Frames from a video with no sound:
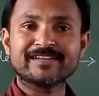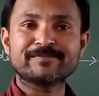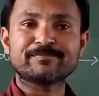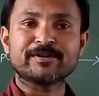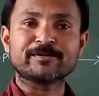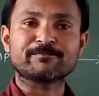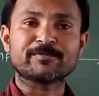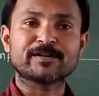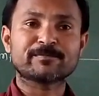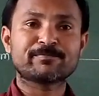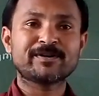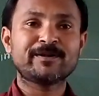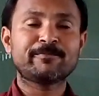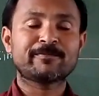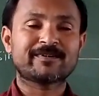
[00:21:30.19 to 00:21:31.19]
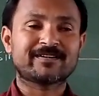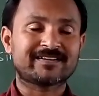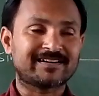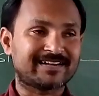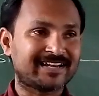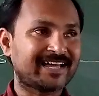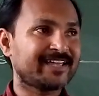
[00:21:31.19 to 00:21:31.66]
and perfect
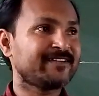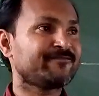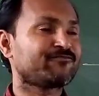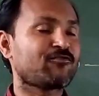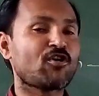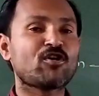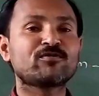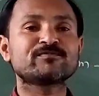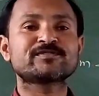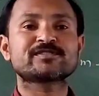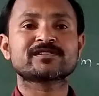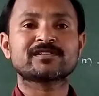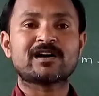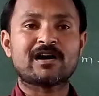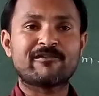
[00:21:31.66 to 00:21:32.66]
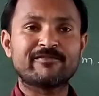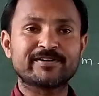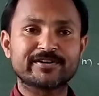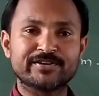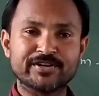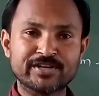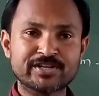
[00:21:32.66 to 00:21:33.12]
life forms our
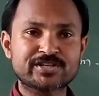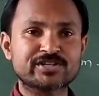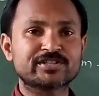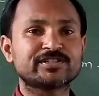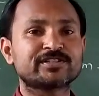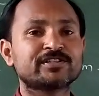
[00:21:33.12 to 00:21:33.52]
nature.